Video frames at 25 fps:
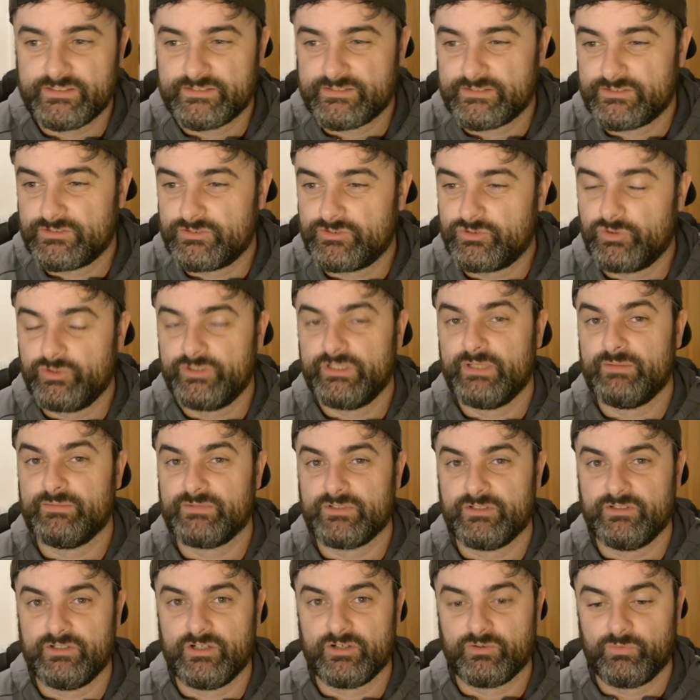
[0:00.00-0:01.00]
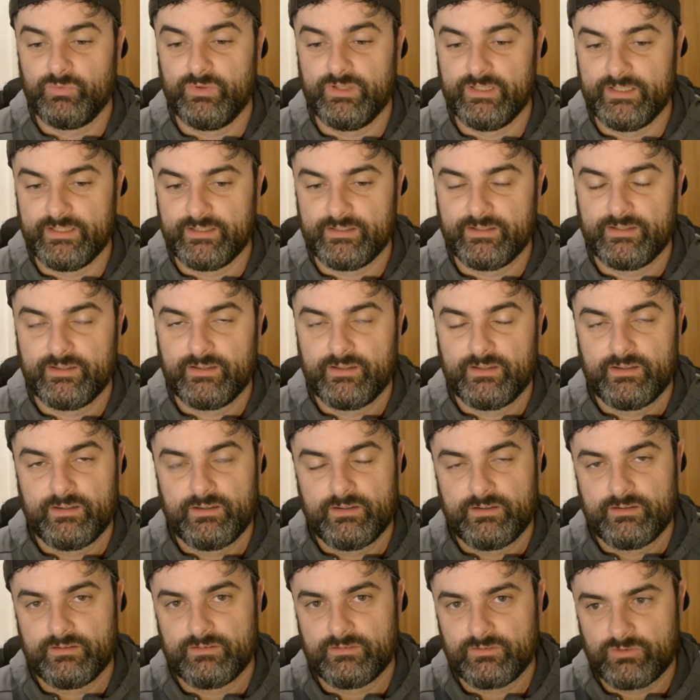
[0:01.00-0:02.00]
It's 2 teams that are not really
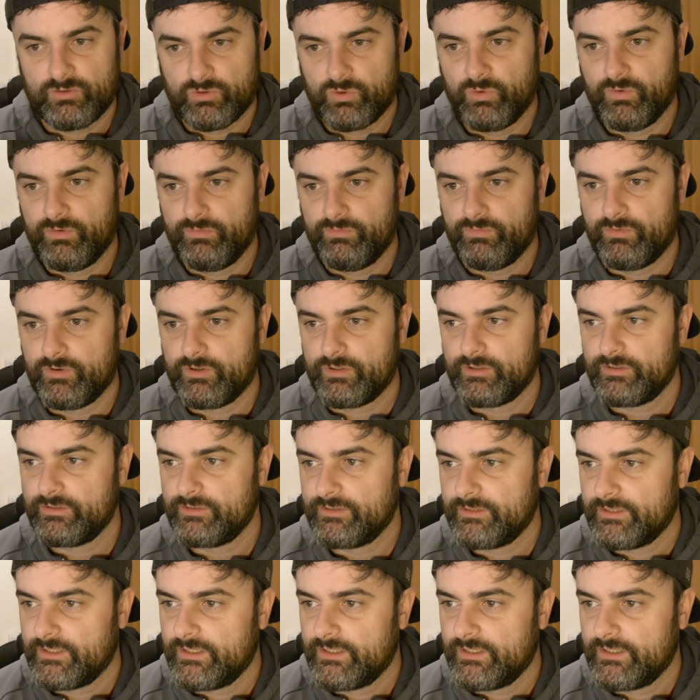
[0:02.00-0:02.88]
going for it,